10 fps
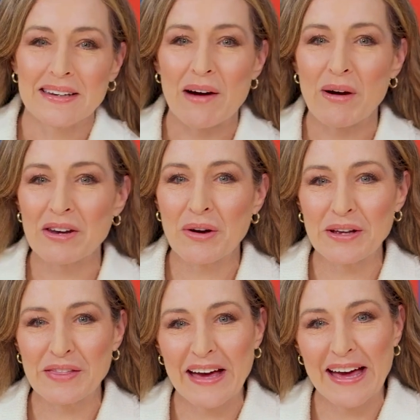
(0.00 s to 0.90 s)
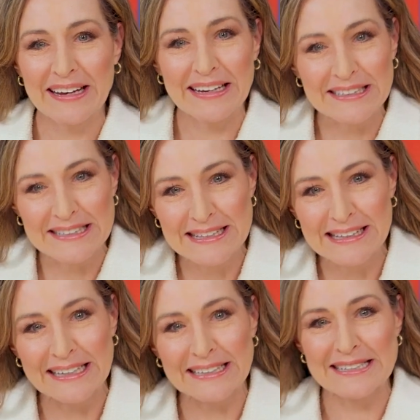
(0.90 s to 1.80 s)
Now, I note that it's
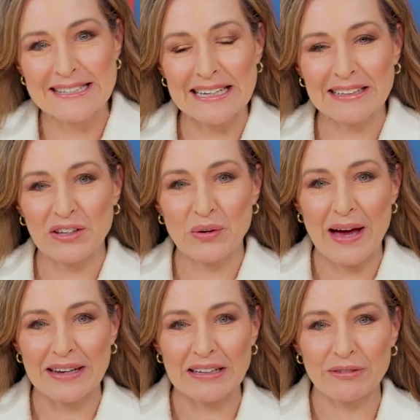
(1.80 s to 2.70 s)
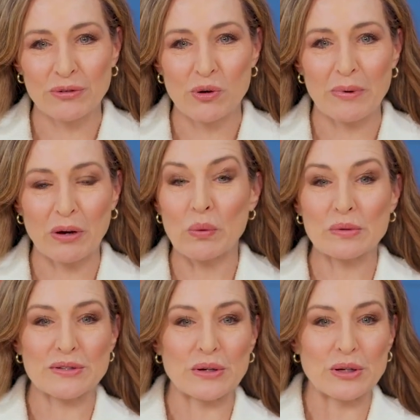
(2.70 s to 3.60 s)
lead and zinc that you're hunting for, but
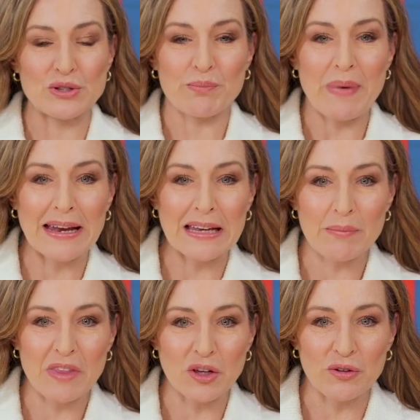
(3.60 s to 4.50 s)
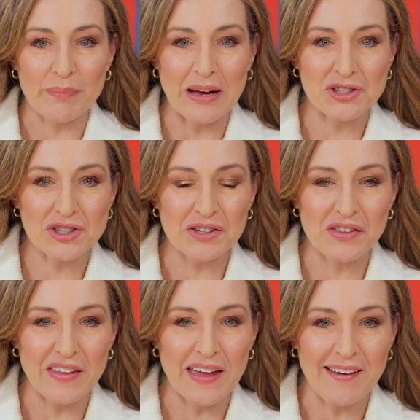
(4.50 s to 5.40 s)
also germanium that you've
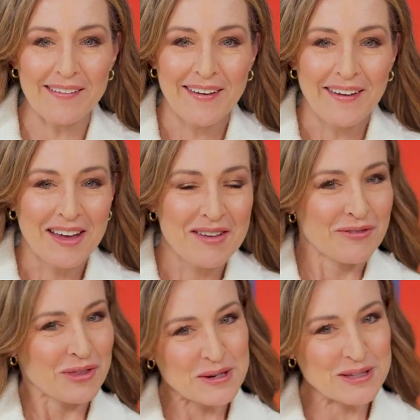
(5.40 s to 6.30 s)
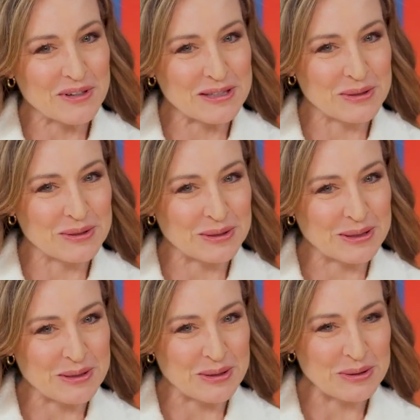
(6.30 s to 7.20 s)
mentioned there. For those of us who
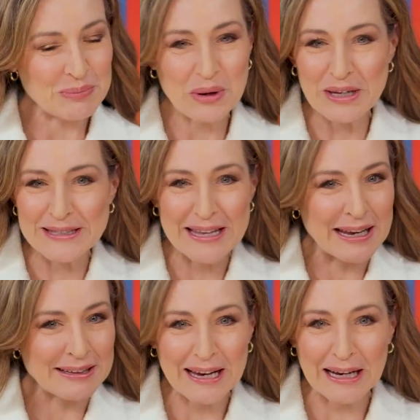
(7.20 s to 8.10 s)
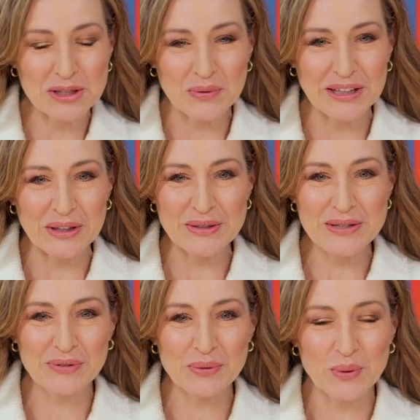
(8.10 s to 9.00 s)
don't know, what is that actually
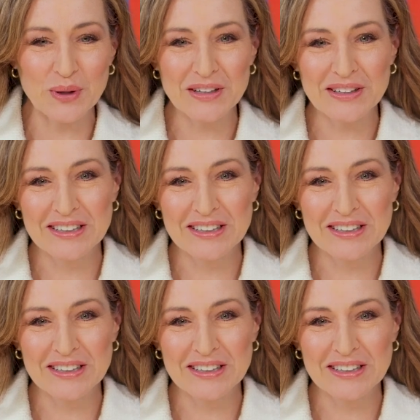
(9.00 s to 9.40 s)
used for?